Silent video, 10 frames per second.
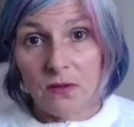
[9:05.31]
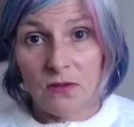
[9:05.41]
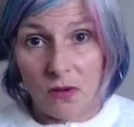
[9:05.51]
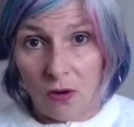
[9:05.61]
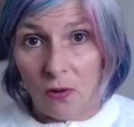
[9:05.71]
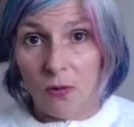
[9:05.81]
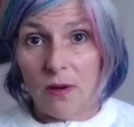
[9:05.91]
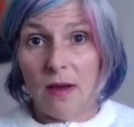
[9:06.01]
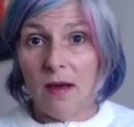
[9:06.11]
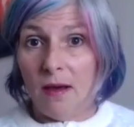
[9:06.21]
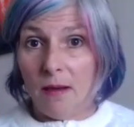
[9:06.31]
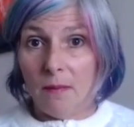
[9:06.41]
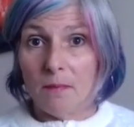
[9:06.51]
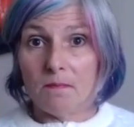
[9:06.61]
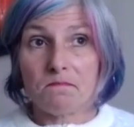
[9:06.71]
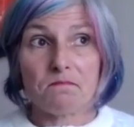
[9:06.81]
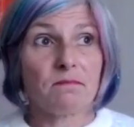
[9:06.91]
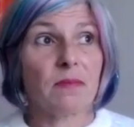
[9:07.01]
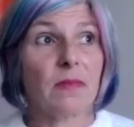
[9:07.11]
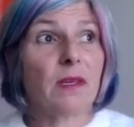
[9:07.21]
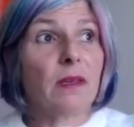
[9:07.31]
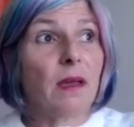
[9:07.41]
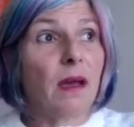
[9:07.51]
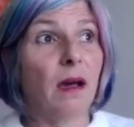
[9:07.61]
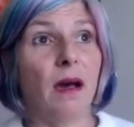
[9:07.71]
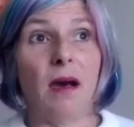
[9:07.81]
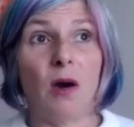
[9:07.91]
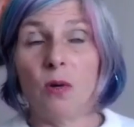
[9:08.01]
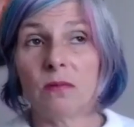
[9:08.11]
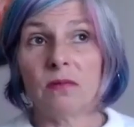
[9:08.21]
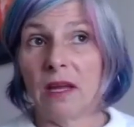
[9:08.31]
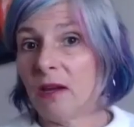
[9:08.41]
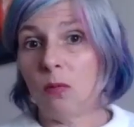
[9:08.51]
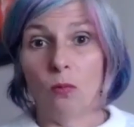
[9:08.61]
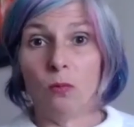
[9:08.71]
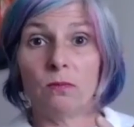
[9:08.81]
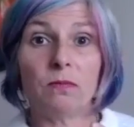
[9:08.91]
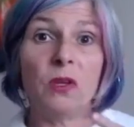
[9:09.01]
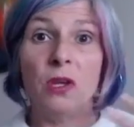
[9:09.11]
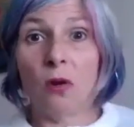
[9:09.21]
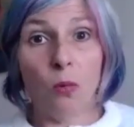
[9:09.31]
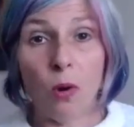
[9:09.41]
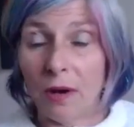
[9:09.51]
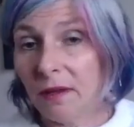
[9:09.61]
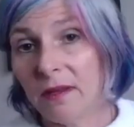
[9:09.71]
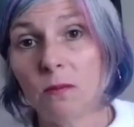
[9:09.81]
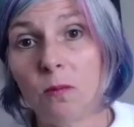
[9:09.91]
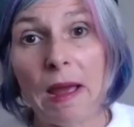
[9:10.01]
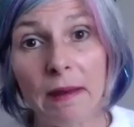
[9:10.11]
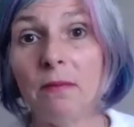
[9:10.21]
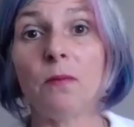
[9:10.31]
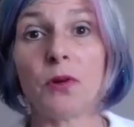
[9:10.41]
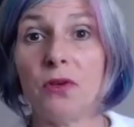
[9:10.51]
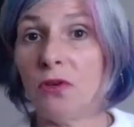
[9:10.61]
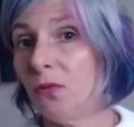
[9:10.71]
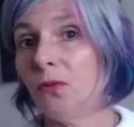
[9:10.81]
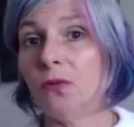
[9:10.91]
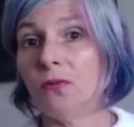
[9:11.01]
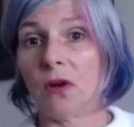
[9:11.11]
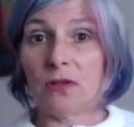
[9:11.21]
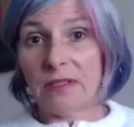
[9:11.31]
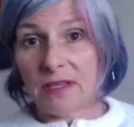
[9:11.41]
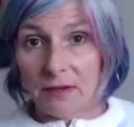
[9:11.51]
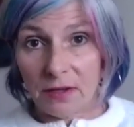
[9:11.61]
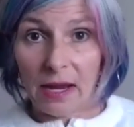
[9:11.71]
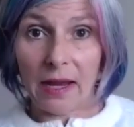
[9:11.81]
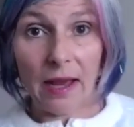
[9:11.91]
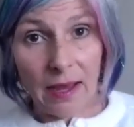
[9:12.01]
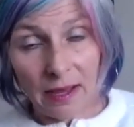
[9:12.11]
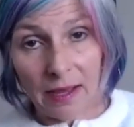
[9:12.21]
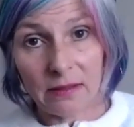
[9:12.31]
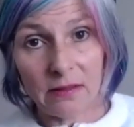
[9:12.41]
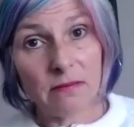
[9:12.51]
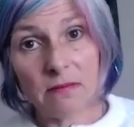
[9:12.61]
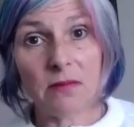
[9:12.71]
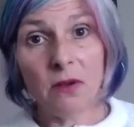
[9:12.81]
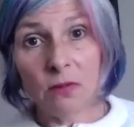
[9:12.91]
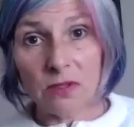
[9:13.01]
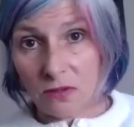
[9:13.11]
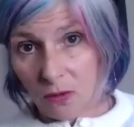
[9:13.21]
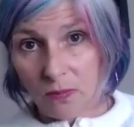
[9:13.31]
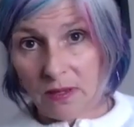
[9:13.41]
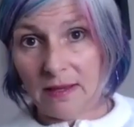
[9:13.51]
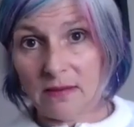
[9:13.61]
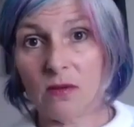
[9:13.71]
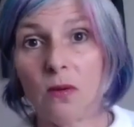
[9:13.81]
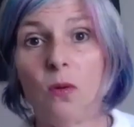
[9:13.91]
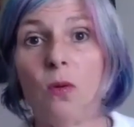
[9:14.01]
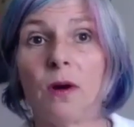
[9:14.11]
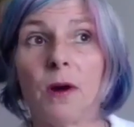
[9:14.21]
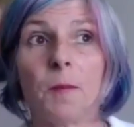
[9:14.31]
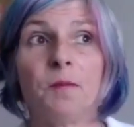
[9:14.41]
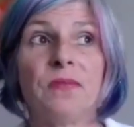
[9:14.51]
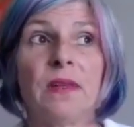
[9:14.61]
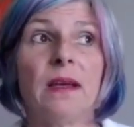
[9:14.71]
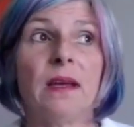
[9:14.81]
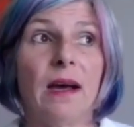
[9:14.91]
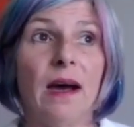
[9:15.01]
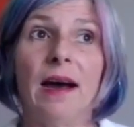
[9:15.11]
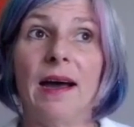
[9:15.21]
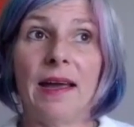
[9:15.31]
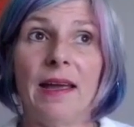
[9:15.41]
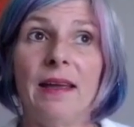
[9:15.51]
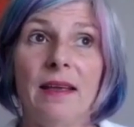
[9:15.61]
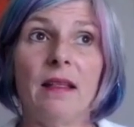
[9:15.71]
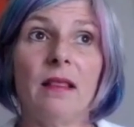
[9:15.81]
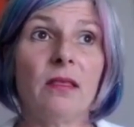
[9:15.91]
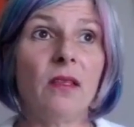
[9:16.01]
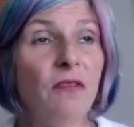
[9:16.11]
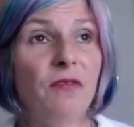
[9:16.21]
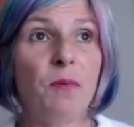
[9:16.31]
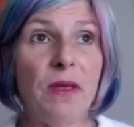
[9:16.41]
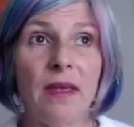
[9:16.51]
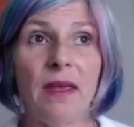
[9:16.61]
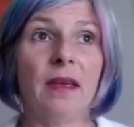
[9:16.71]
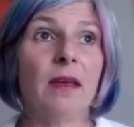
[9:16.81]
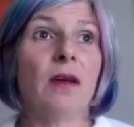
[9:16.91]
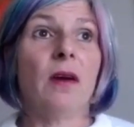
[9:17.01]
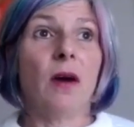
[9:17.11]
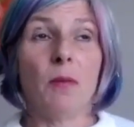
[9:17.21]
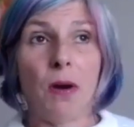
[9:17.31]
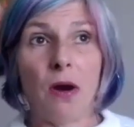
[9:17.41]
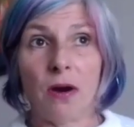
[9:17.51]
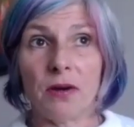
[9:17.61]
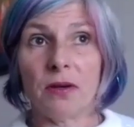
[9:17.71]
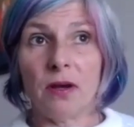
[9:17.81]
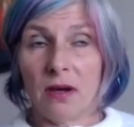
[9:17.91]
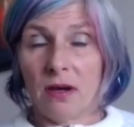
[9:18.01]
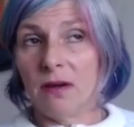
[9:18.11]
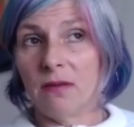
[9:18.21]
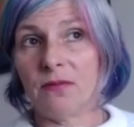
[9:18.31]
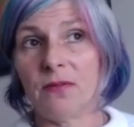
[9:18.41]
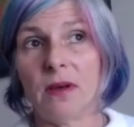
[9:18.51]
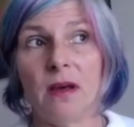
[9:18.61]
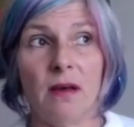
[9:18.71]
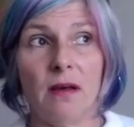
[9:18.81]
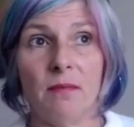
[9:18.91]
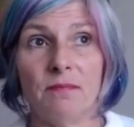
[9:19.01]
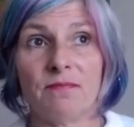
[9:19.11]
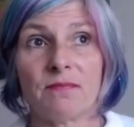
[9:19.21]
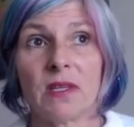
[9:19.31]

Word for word: So, um, uh, like, you know, what, when were you volunteering at so and so place? Or I love being a part of, um,